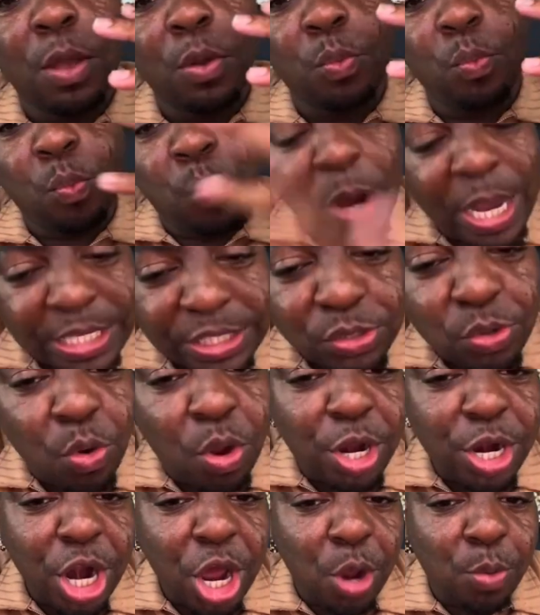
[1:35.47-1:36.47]
What's
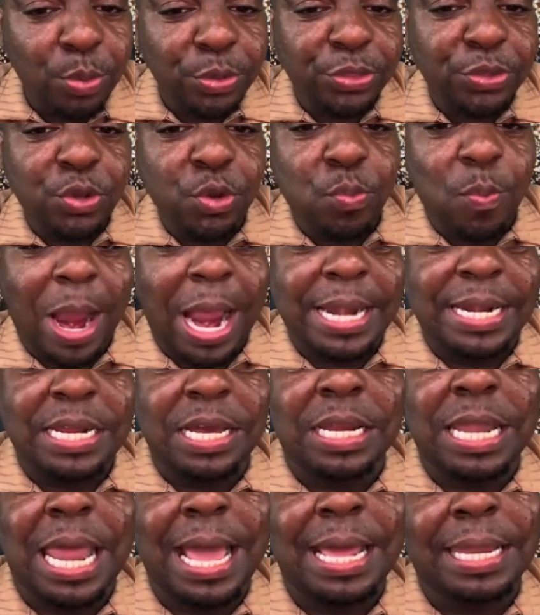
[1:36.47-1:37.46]
going on with you right
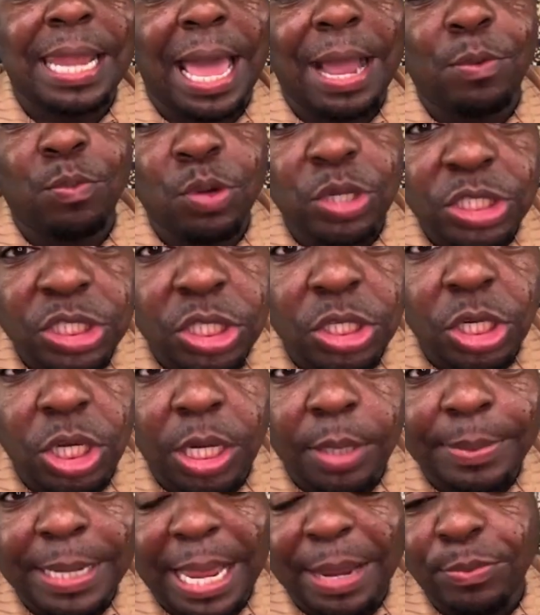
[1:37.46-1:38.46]
now? Like, like, what's the
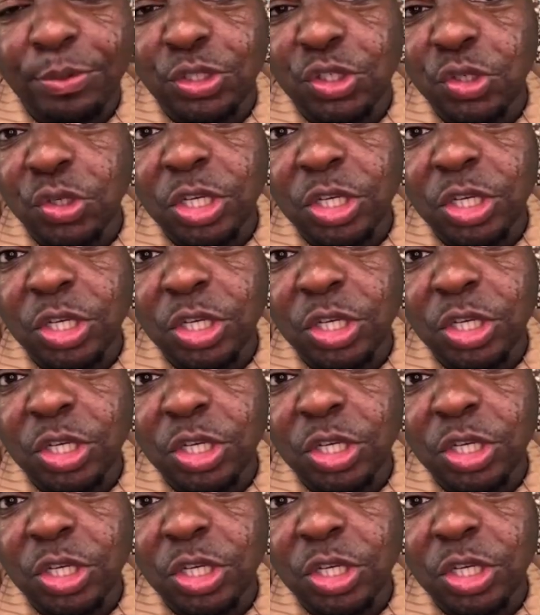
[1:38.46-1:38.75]
update with you?